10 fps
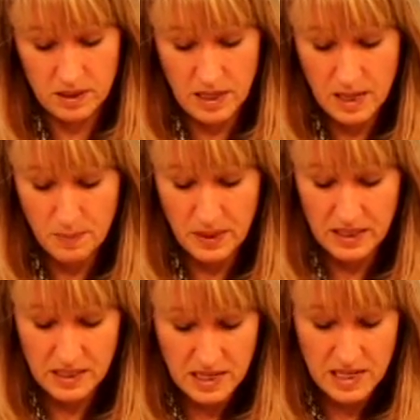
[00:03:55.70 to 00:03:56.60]

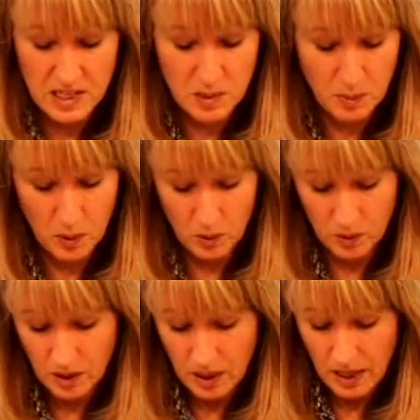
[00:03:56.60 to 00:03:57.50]
heaping
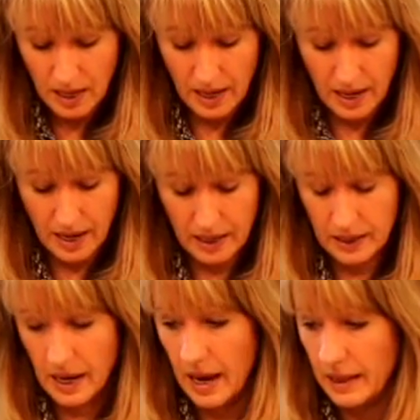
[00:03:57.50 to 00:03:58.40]
teaspoon and
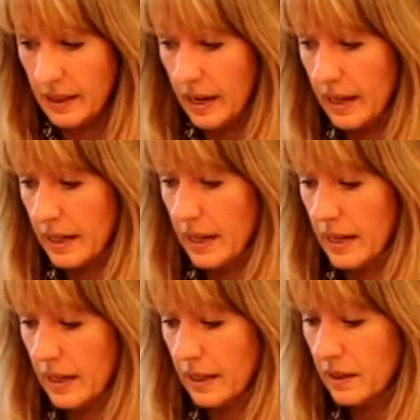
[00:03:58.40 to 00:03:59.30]
add that
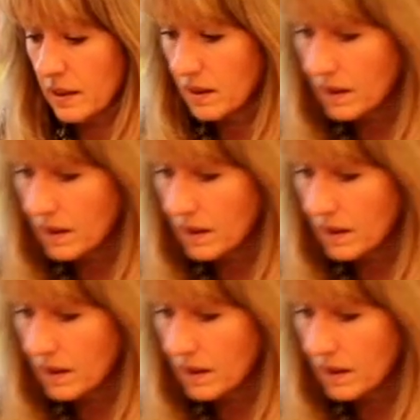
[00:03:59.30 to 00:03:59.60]
in.